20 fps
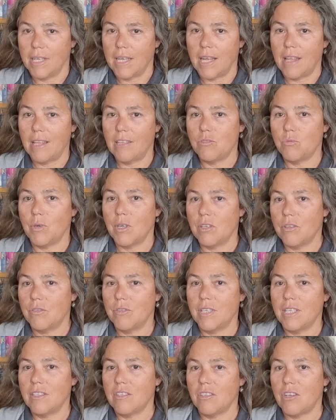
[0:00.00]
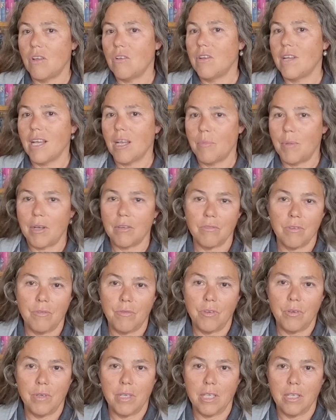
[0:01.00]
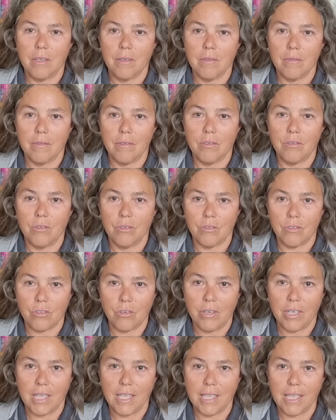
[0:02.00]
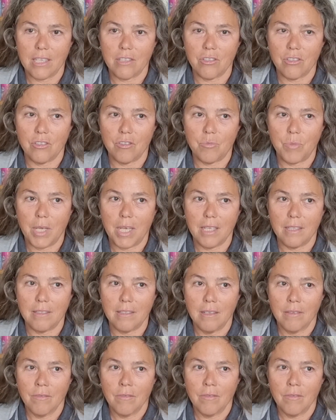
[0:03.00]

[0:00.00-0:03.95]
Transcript: Now that's one of the things I don't like about reviewing short story collections, because